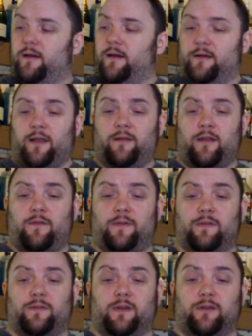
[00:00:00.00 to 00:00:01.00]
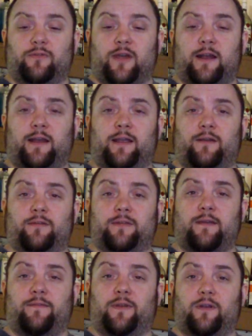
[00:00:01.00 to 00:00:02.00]
I don't know if it was the adrenaline or
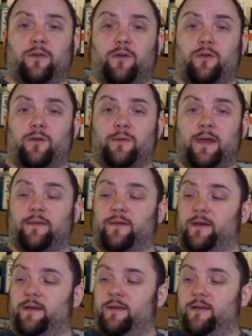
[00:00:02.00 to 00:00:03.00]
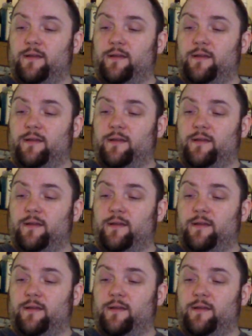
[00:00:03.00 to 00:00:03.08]
something or whatever,